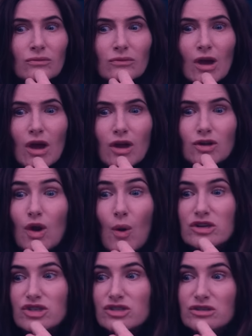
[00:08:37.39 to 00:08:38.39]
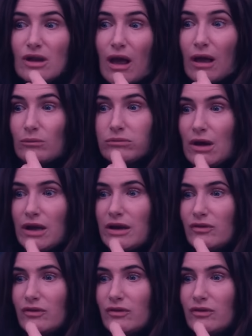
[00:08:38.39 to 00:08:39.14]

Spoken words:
oh, right, that.